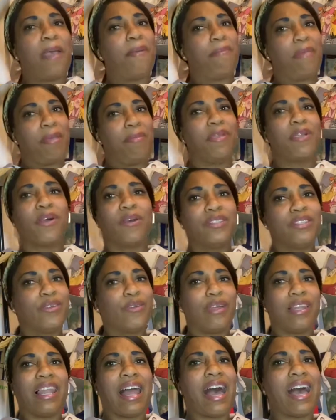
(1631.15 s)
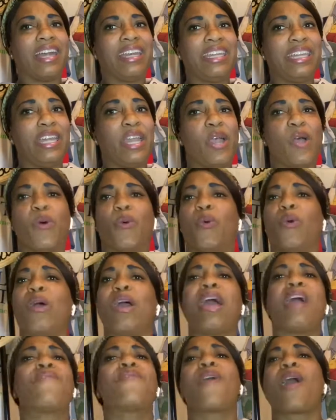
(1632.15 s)
maybe go to Aulani,
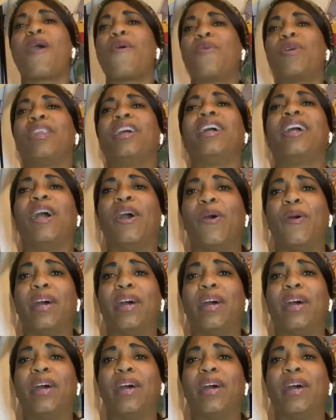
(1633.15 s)
wherever I want to go.